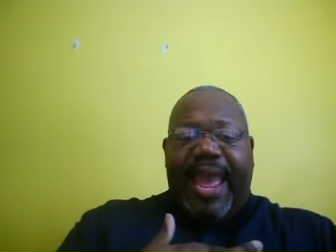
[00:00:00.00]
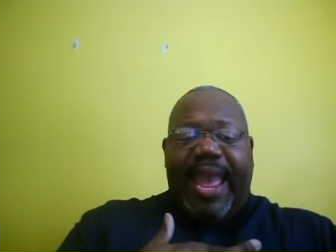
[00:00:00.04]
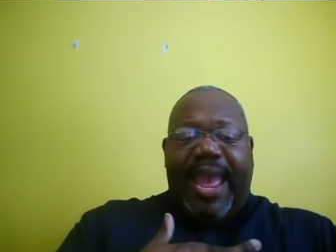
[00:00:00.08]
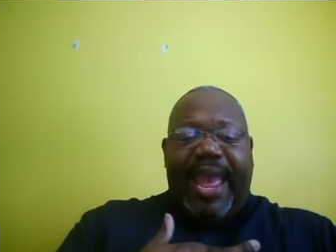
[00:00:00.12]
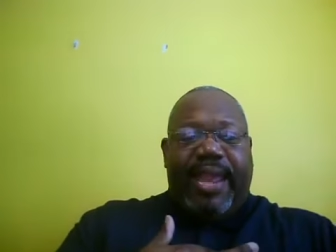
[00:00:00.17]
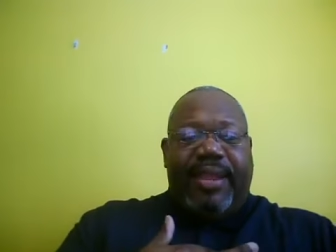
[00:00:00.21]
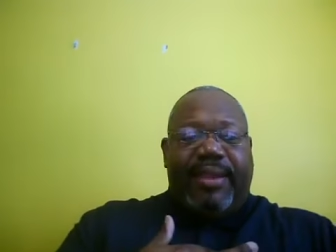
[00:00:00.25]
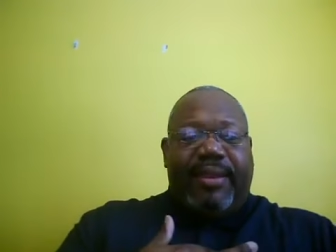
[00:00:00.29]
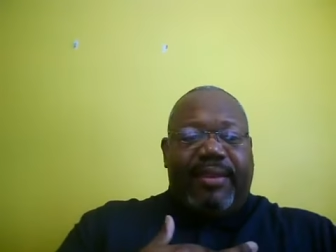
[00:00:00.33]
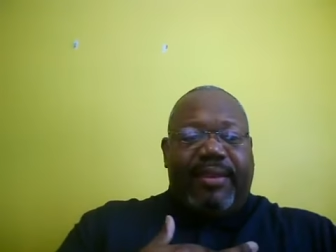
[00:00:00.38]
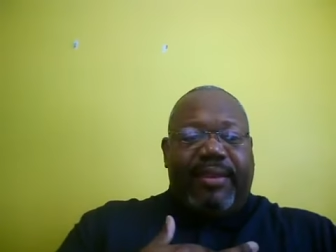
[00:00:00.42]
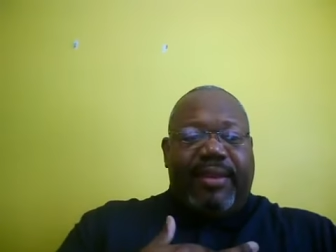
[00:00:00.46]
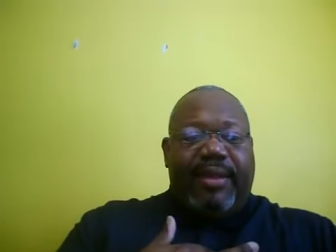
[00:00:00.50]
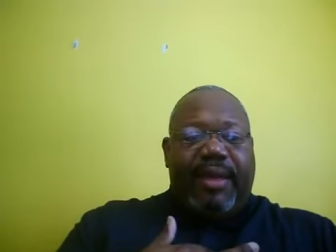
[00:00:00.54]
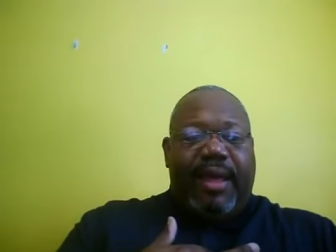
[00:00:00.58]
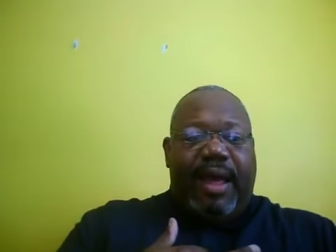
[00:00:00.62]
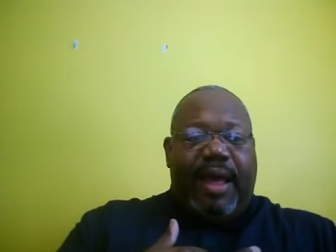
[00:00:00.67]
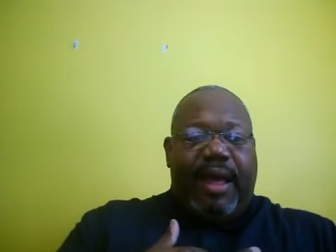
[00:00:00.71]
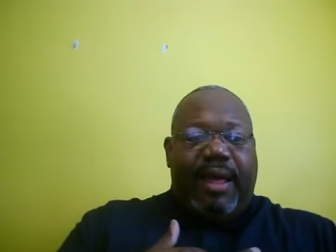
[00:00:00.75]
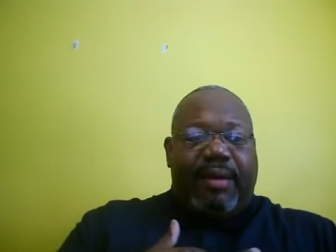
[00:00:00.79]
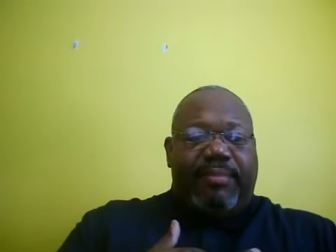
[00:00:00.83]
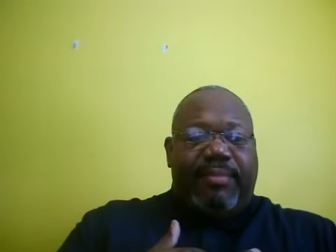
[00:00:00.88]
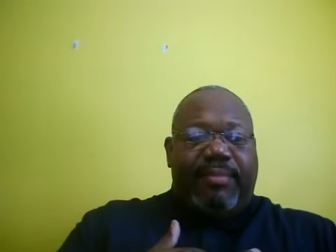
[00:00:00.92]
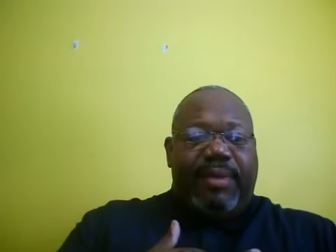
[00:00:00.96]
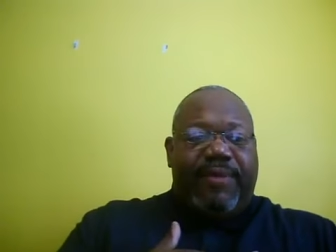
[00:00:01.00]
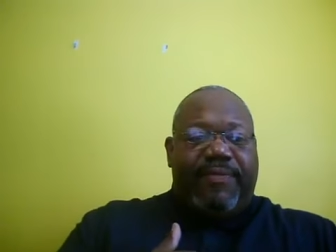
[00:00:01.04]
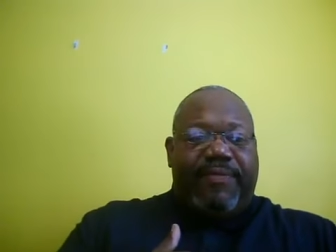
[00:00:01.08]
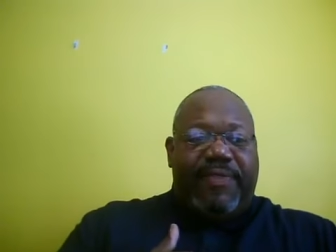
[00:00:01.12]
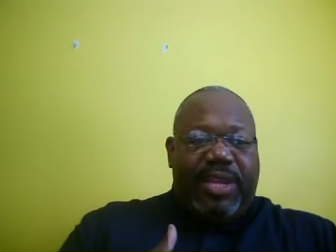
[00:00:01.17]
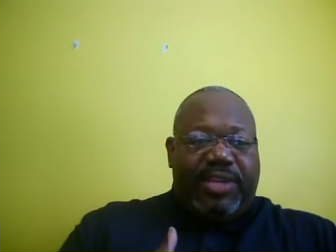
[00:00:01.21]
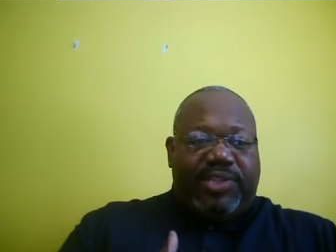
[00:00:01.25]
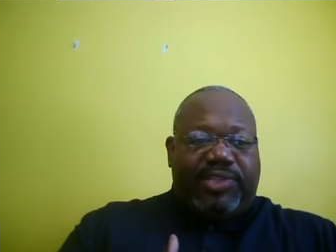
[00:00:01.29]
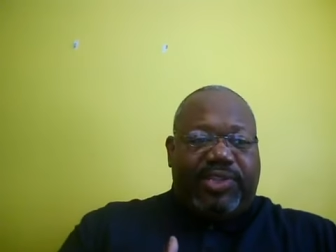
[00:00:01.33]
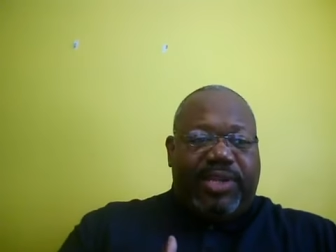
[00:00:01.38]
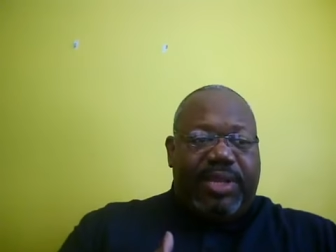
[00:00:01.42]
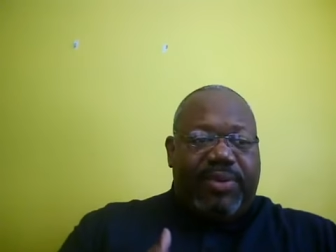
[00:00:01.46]
And um,
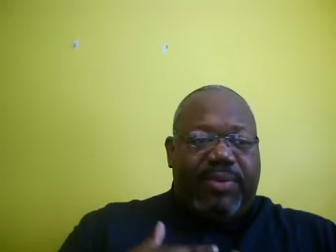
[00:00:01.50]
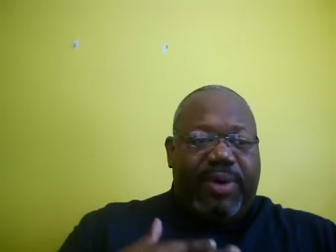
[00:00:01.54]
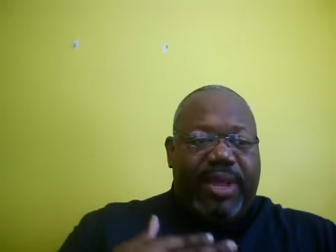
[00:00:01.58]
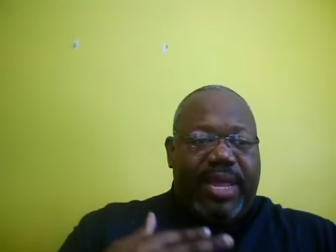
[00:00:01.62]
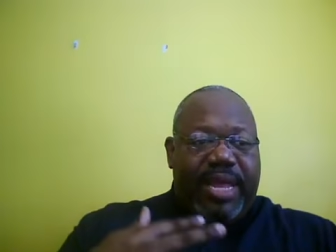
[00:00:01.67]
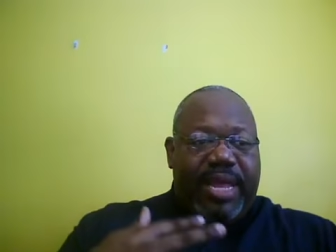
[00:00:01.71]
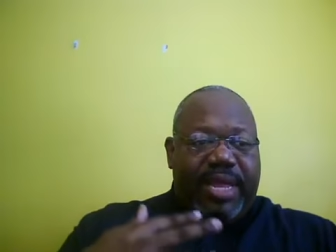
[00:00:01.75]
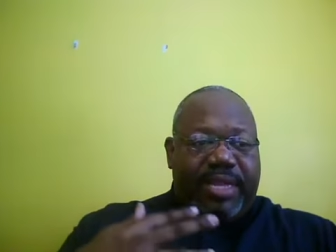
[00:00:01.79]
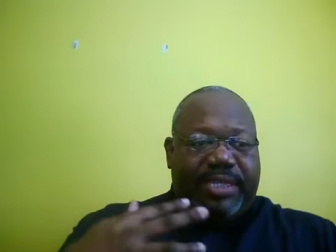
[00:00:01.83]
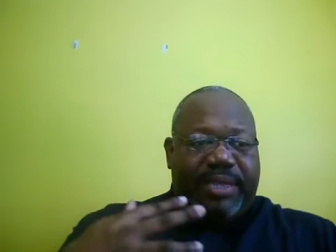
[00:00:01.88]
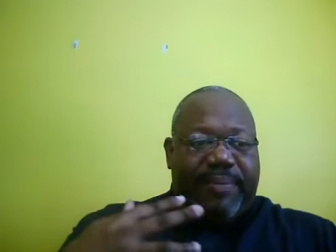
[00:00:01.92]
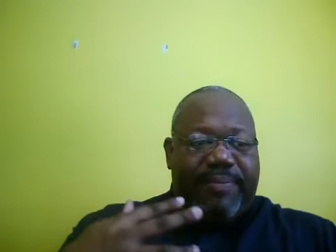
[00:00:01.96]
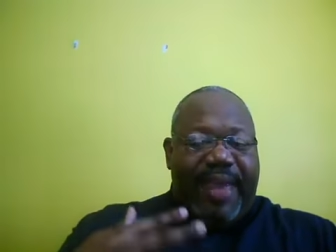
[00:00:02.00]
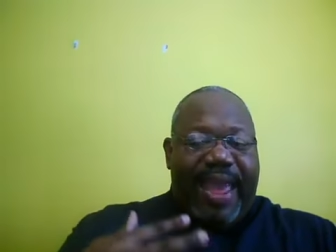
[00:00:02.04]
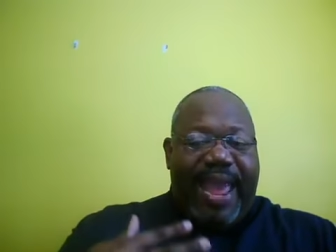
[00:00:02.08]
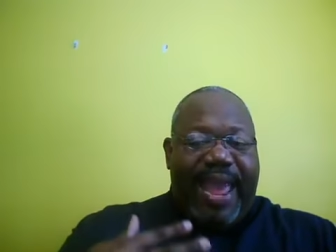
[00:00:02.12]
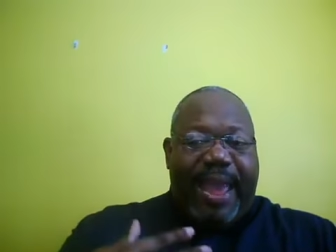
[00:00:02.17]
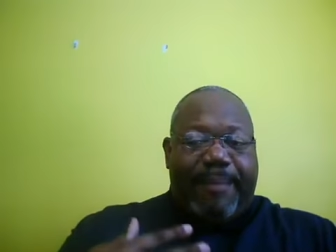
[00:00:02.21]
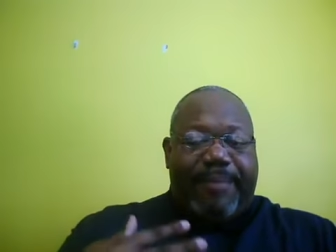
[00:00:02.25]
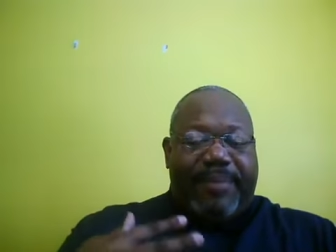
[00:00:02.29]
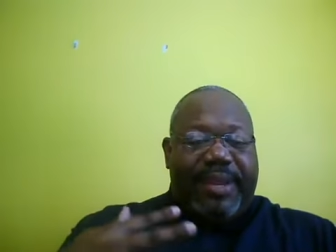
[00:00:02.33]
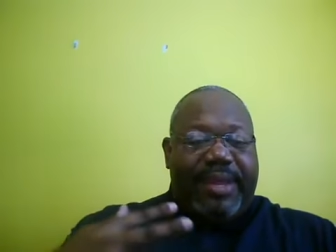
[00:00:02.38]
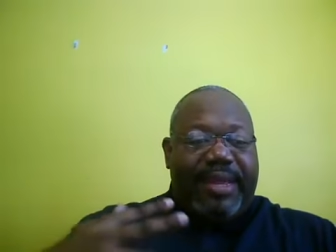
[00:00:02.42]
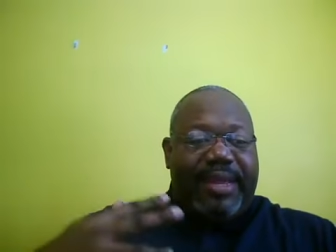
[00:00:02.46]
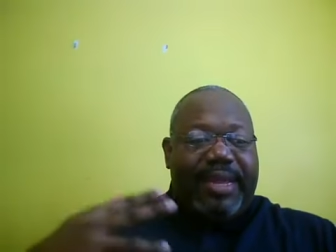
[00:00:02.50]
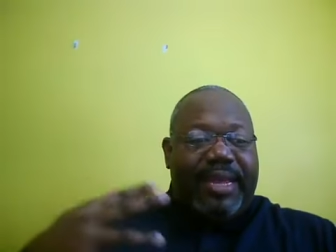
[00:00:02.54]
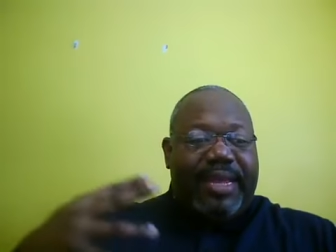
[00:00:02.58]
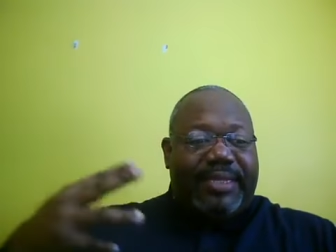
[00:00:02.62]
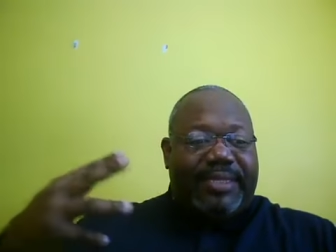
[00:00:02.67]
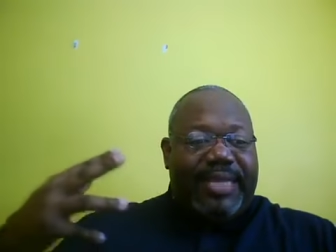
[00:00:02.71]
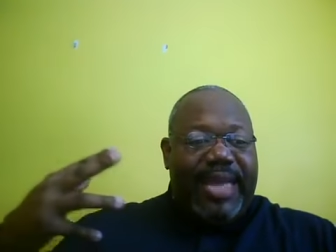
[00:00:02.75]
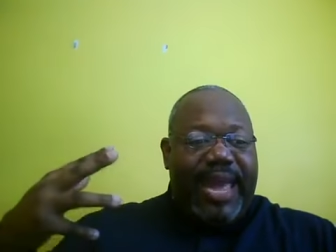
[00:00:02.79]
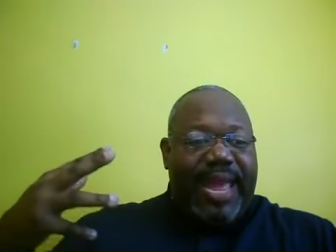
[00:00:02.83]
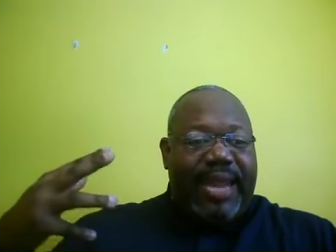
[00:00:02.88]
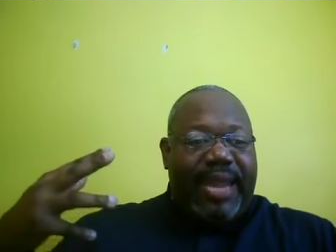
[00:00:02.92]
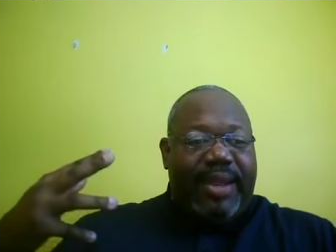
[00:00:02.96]
eventually, what ends up happening
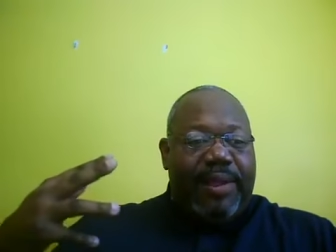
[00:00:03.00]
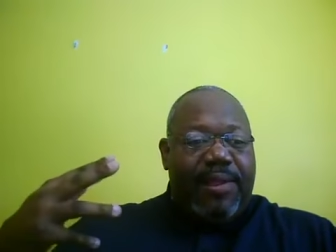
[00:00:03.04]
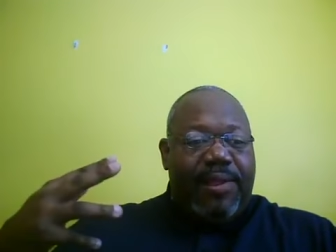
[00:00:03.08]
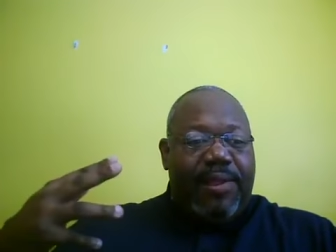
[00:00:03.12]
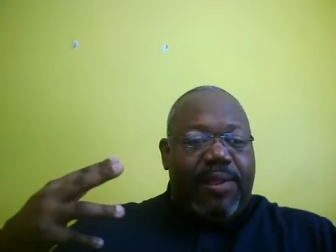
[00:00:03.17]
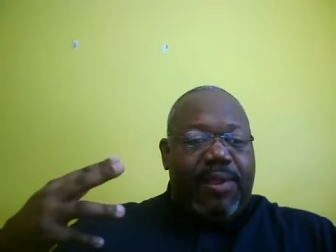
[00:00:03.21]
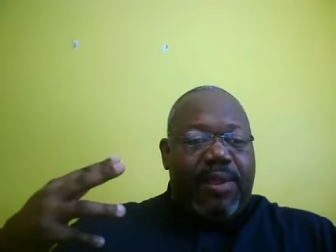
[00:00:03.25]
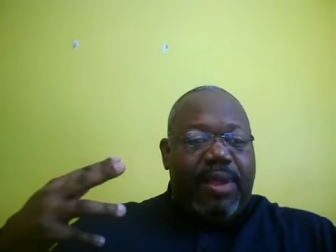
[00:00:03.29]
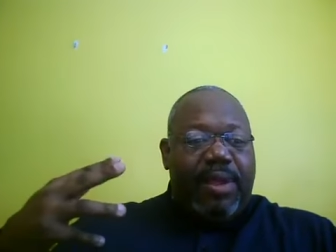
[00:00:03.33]
is that